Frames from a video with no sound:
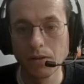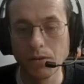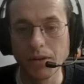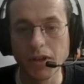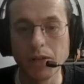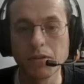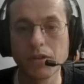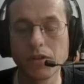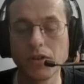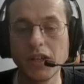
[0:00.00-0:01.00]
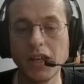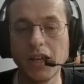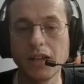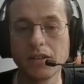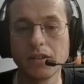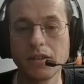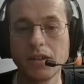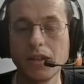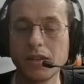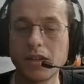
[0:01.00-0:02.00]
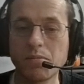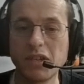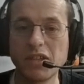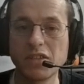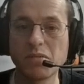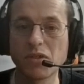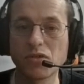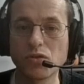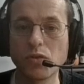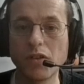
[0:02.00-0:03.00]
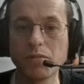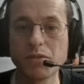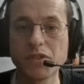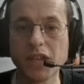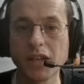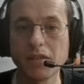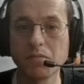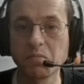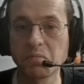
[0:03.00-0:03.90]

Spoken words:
Well, we got up to 38. I think that means about 12%.